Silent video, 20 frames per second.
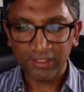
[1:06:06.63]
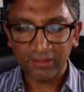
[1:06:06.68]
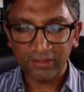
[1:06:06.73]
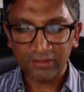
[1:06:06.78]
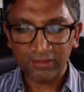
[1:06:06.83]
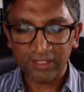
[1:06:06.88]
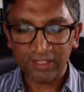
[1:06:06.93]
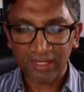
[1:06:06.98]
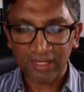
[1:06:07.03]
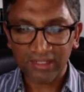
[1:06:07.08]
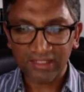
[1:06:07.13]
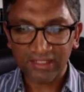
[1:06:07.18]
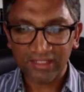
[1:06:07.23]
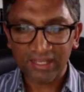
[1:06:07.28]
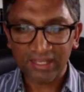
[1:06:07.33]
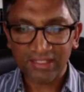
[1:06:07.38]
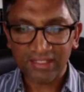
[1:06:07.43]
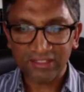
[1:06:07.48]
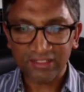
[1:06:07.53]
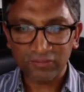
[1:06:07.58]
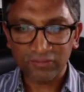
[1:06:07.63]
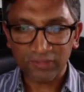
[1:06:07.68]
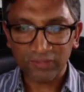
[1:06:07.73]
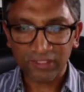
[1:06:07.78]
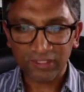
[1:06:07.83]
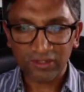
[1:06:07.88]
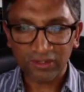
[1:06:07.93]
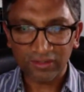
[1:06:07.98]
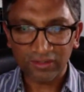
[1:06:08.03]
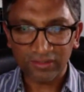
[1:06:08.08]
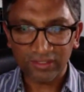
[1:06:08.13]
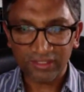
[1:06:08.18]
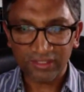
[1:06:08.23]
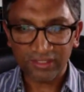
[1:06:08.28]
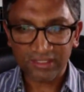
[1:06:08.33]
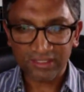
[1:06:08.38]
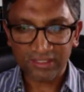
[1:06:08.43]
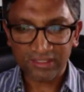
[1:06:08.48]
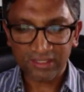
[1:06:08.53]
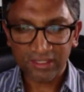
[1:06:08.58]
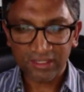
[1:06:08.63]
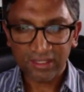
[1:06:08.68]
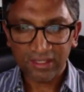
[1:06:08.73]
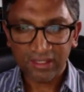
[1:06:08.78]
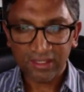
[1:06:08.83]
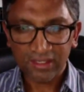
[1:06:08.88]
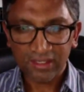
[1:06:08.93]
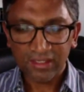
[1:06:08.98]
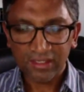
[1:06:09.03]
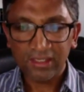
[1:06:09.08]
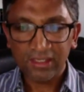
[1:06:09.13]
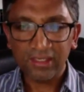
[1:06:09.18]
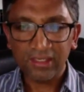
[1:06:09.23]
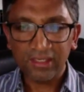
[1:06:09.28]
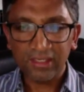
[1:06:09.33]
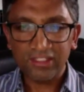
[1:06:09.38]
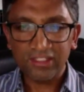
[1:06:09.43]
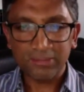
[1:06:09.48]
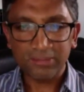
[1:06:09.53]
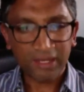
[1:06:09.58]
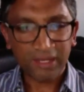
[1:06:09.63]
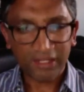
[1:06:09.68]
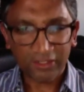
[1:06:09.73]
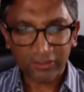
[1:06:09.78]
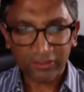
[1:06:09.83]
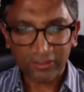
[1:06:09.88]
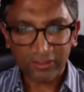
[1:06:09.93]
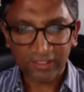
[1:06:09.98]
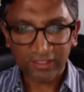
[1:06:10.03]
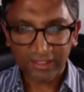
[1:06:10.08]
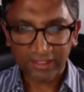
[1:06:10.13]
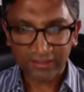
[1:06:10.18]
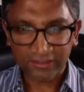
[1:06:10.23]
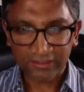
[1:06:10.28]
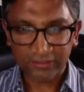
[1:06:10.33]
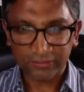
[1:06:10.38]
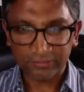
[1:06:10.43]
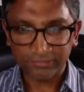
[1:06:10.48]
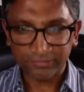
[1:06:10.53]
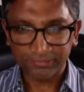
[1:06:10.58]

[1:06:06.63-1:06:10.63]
drug that has an effect on this is spironolactone.